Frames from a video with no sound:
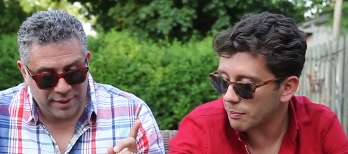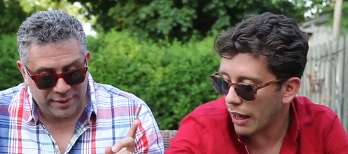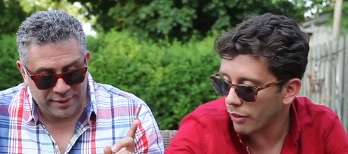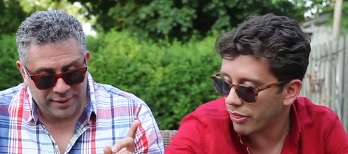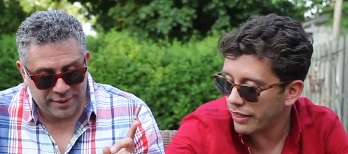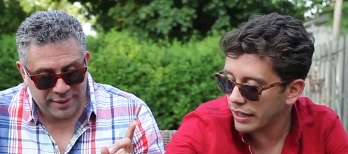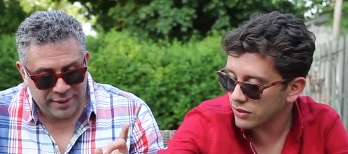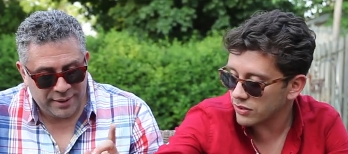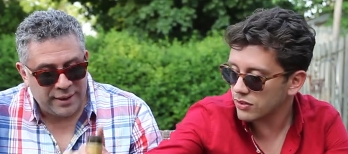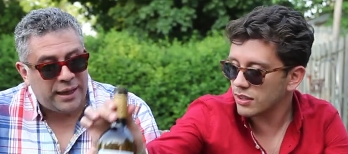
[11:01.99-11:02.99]
Speaker 1: about
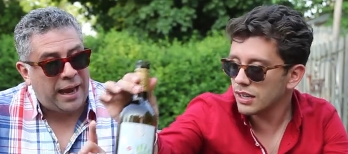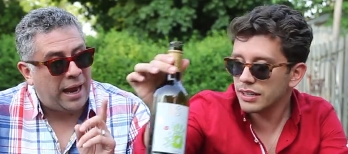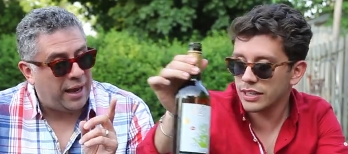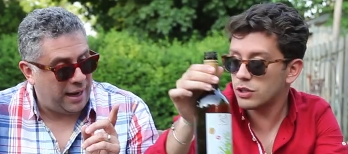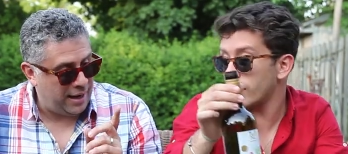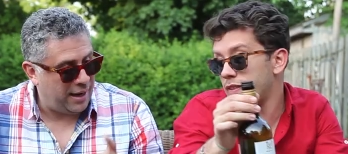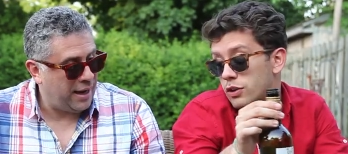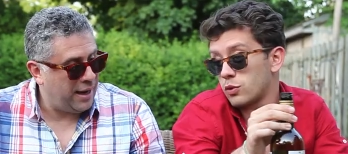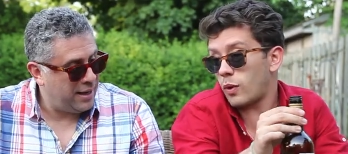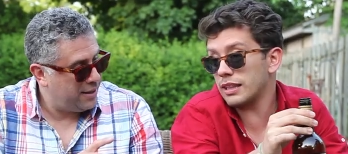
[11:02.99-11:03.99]
this. This is and
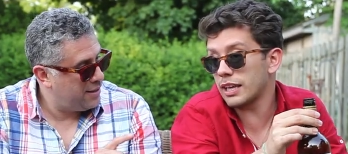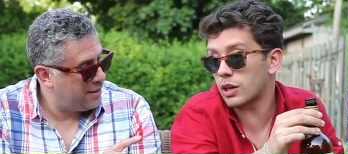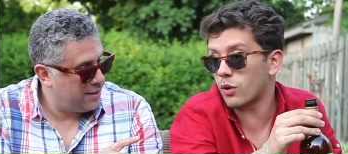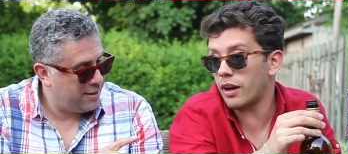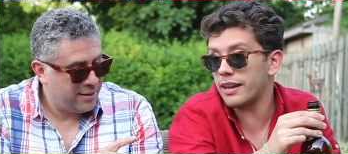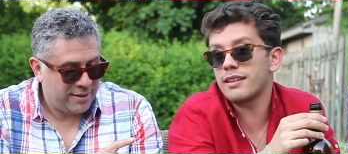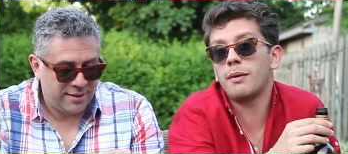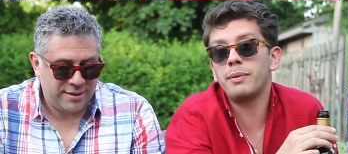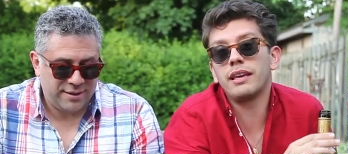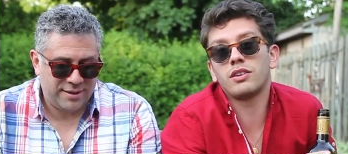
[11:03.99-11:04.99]
this is why Liquor Run ended
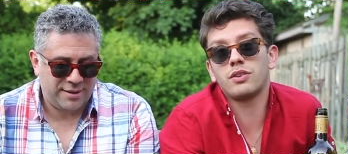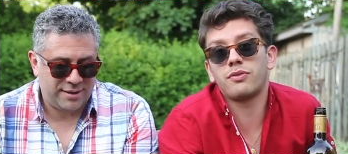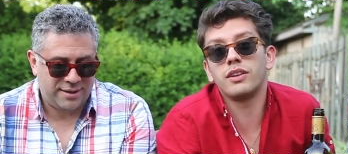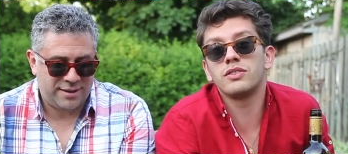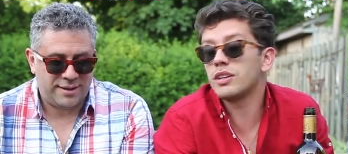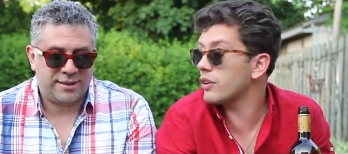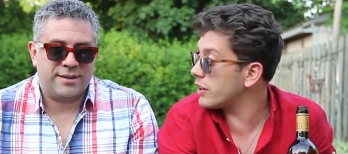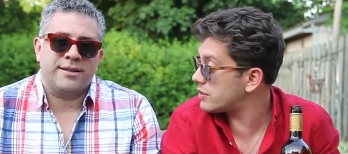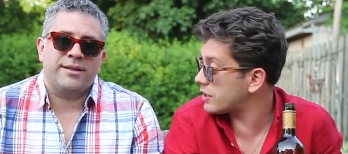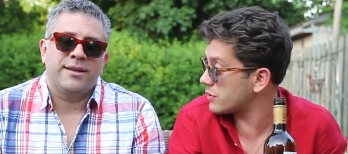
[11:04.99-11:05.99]
up being such a fun
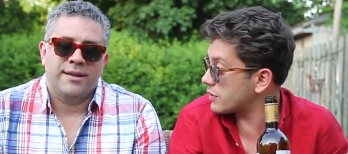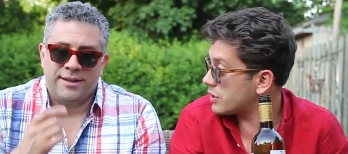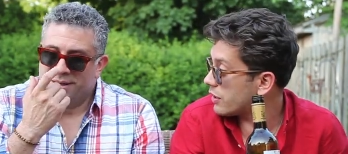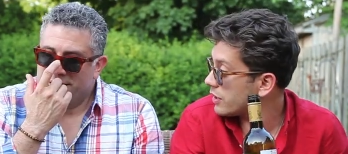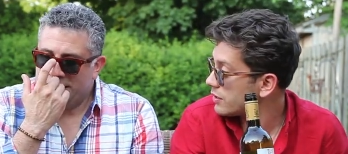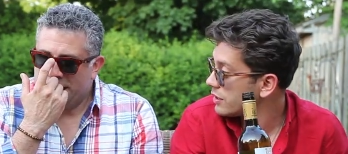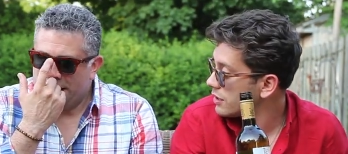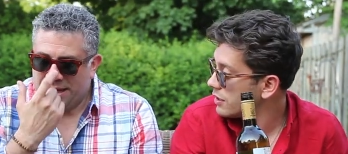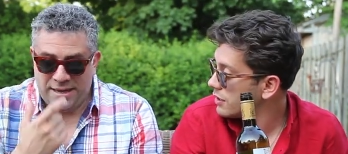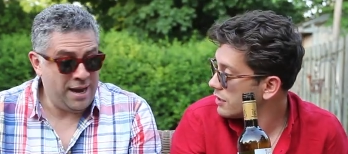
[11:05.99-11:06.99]
series, successful series.
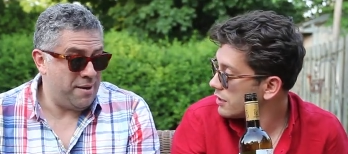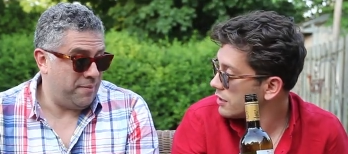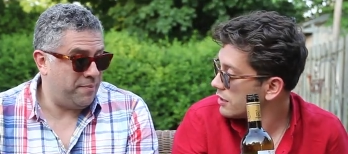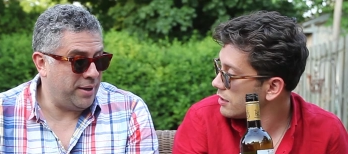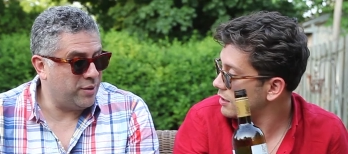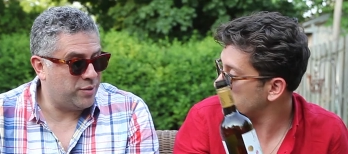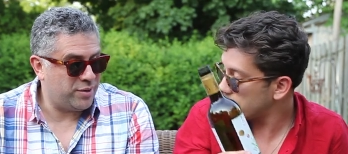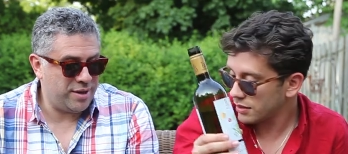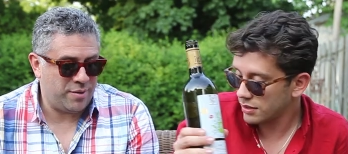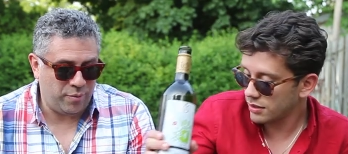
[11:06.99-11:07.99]
Speaker 2: Yeah, because
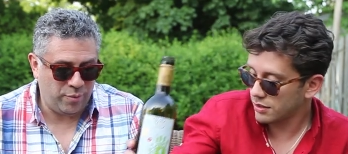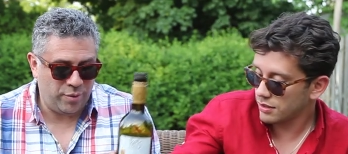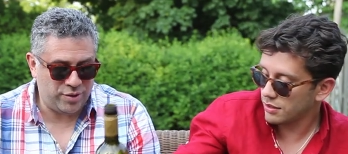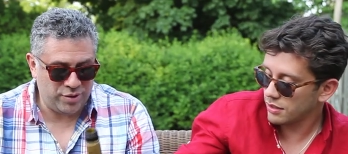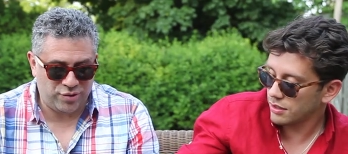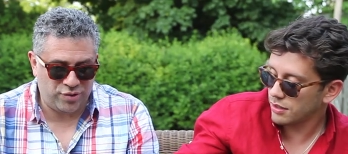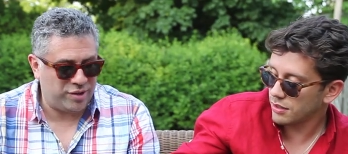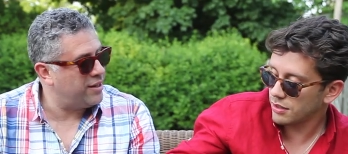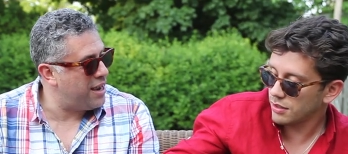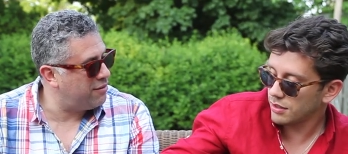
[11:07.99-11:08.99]
uh, we're just
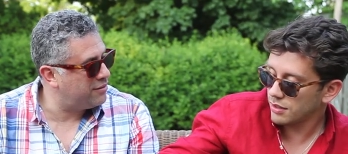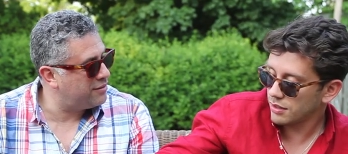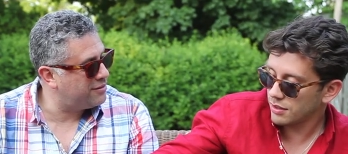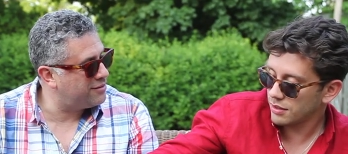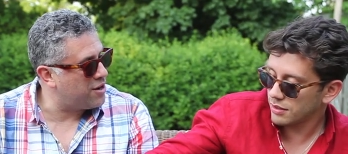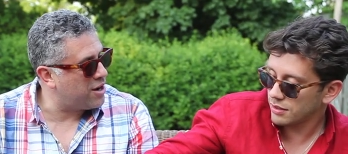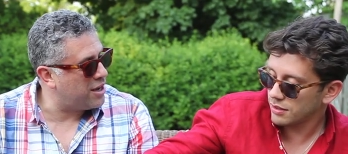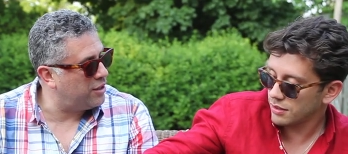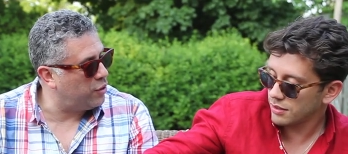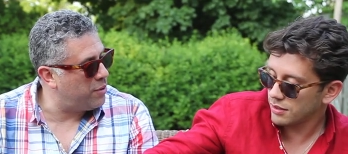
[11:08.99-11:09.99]
chilling out,
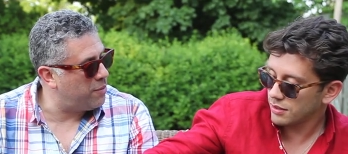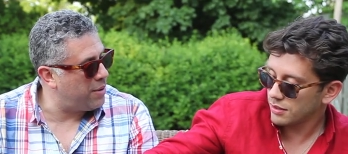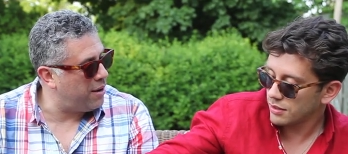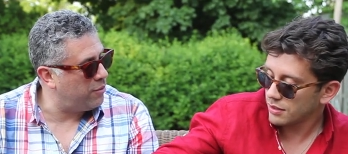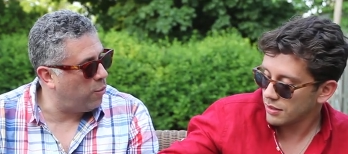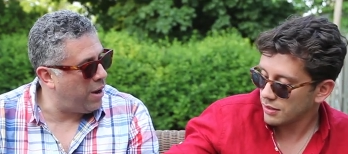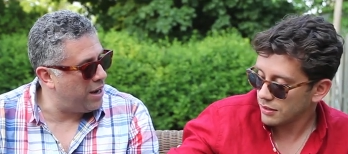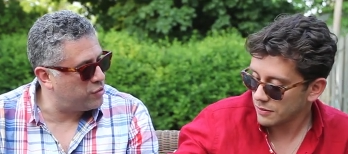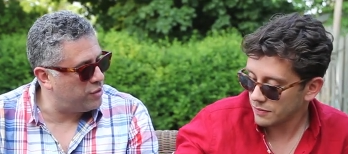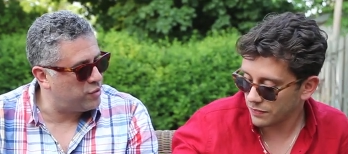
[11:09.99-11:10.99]
talking
Speaker 1: a
Speaker 2: little bit about
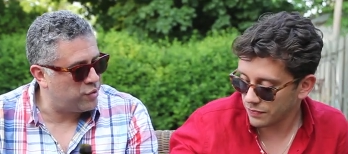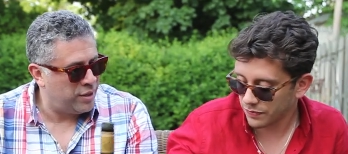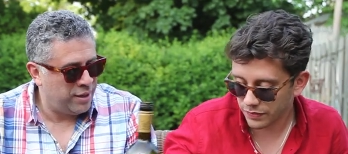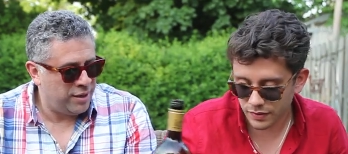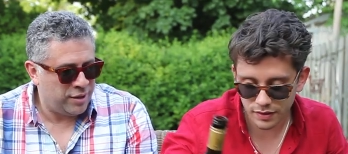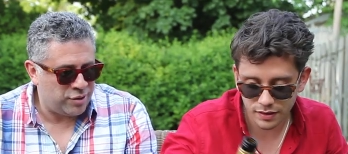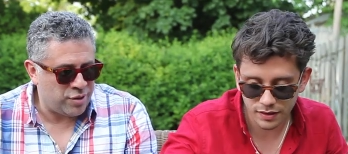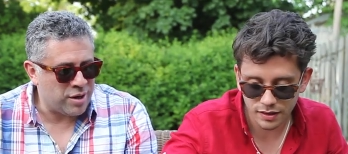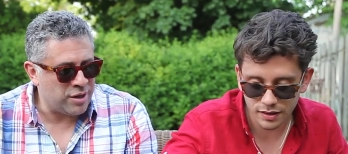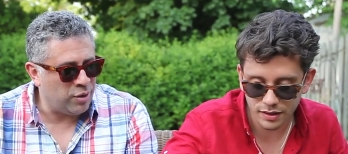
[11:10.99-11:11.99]
watches,
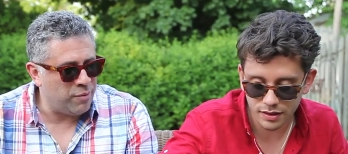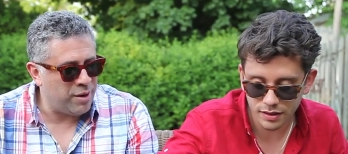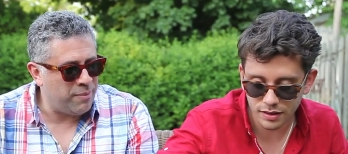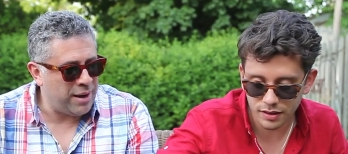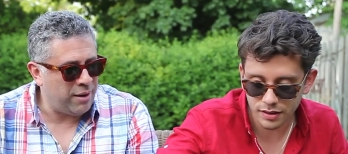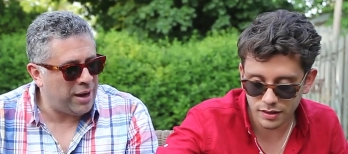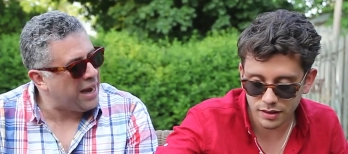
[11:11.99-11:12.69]
talking a little bit about